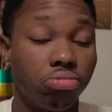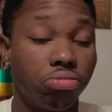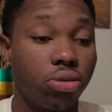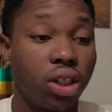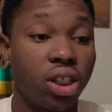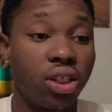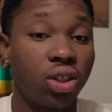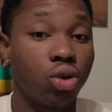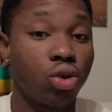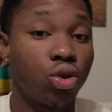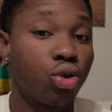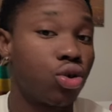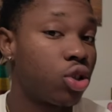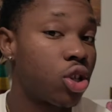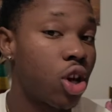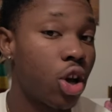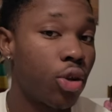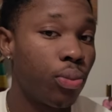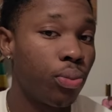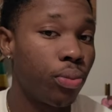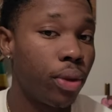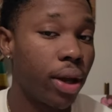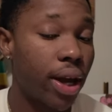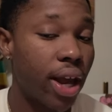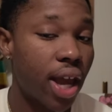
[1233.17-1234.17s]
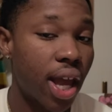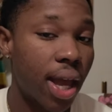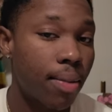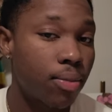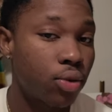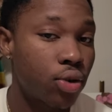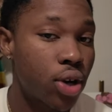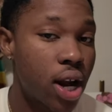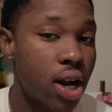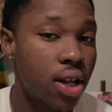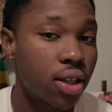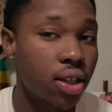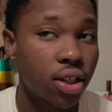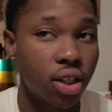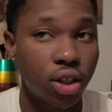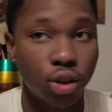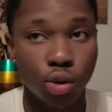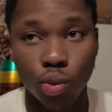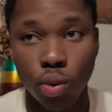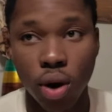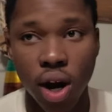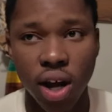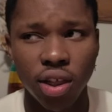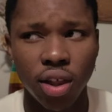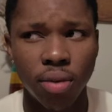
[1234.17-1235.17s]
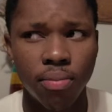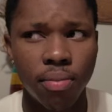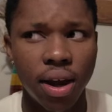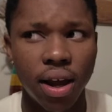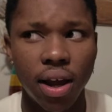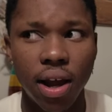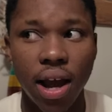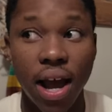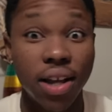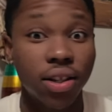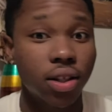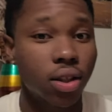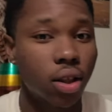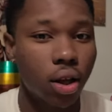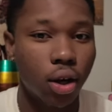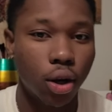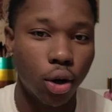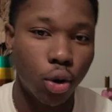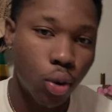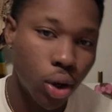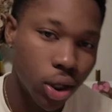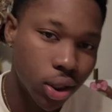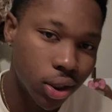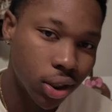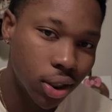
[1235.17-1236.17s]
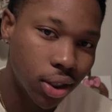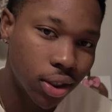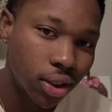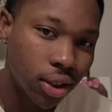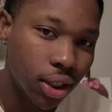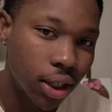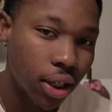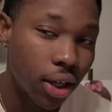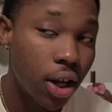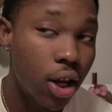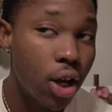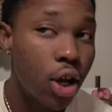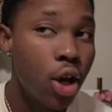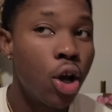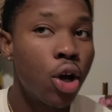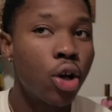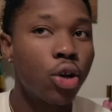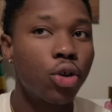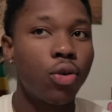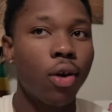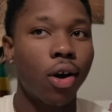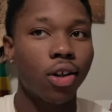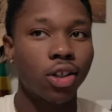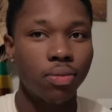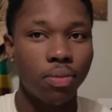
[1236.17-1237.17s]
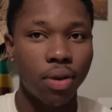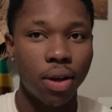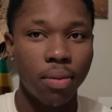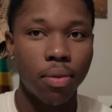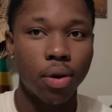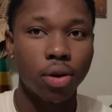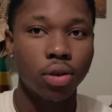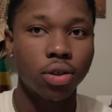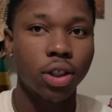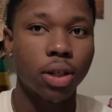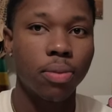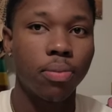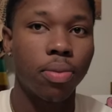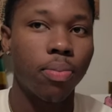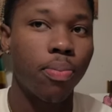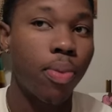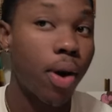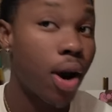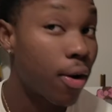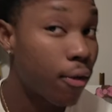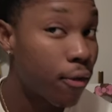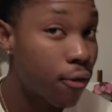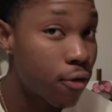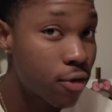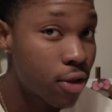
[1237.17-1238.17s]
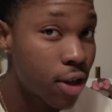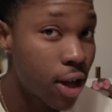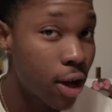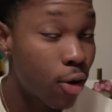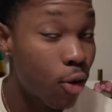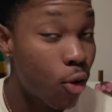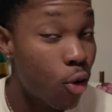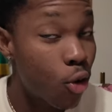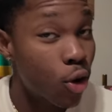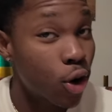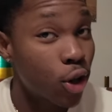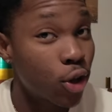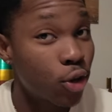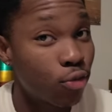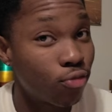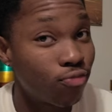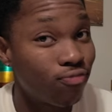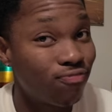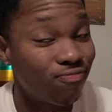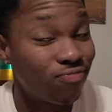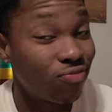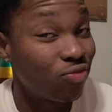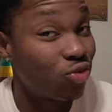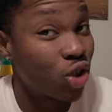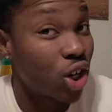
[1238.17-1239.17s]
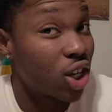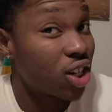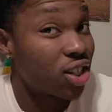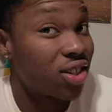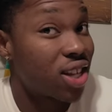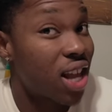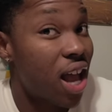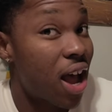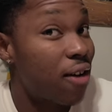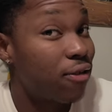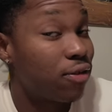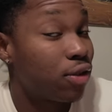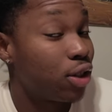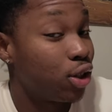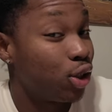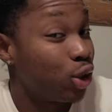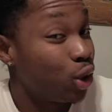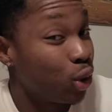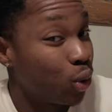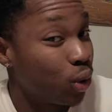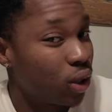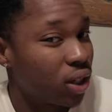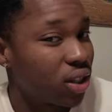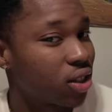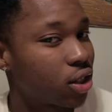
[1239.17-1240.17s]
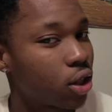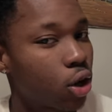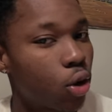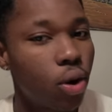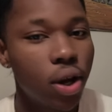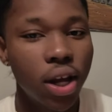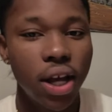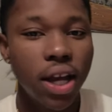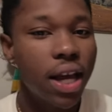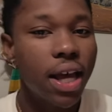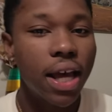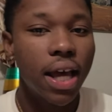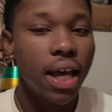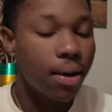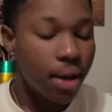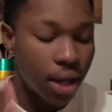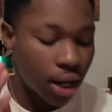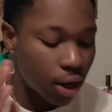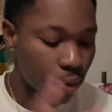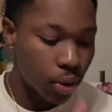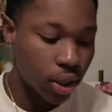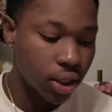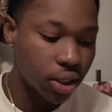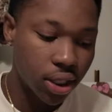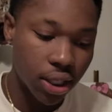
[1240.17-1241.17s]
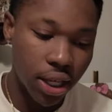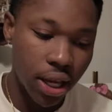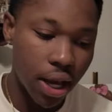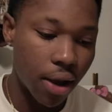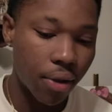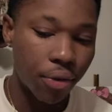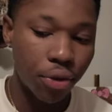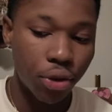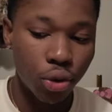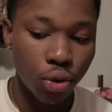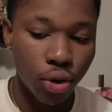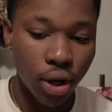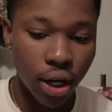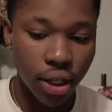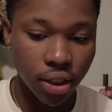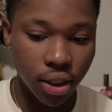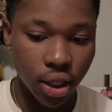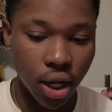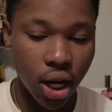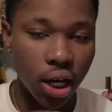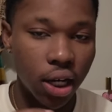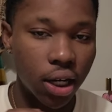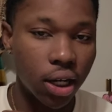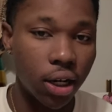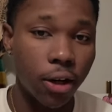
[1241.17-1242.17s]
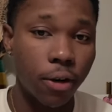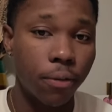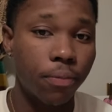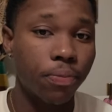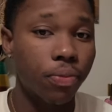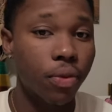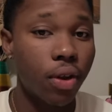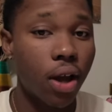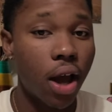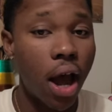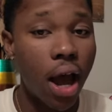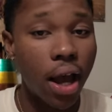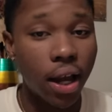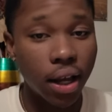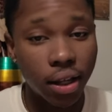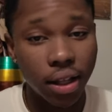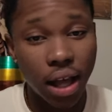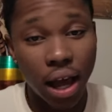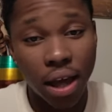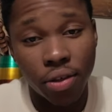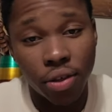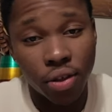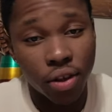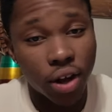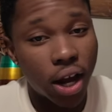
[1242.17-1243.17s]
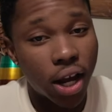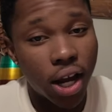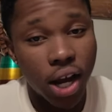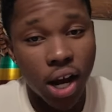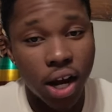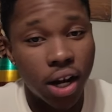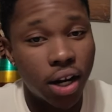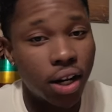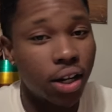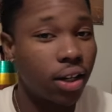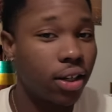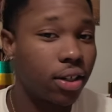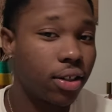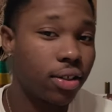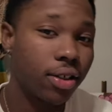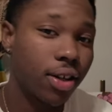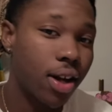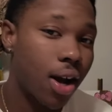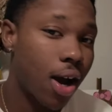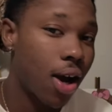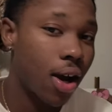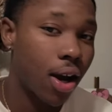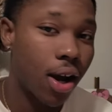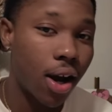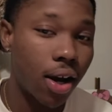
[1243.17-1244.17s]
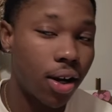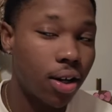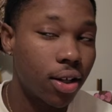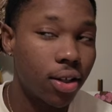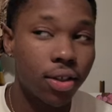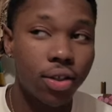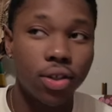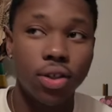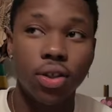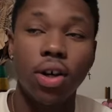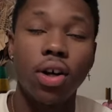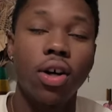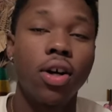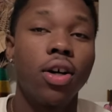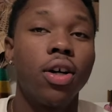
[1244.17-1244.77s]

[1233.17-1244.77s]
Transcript: as soon as you tell them, like, hey, I'm trans, this is why. They might ask a lot of questions, and you have to be emotionally prepared for that, or you just have to do it. So anyways, yeah, you guys got it. I think I got it. God got us.